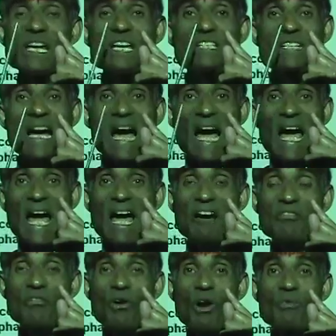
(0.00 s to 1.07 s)
is
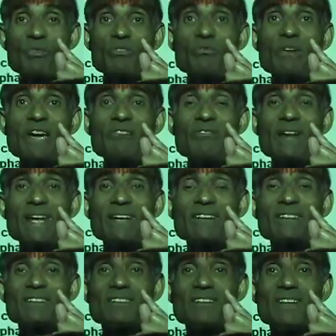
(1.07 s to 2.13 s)
half of a
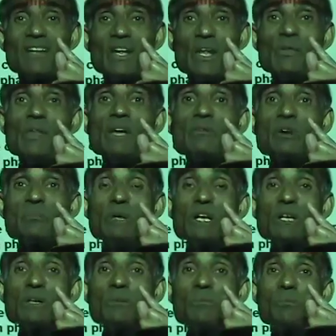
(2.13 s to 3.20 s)
wavelength, they will
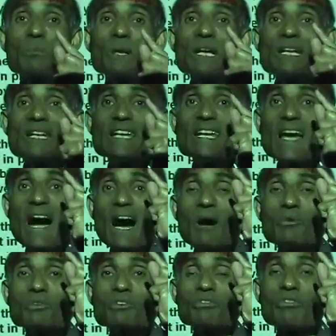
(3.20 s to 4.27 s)
be completely
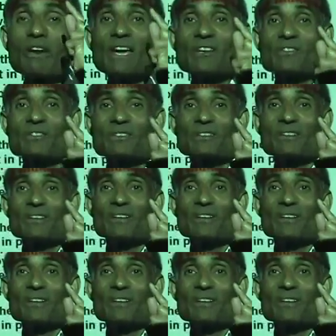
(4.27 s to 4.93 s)
out of phase.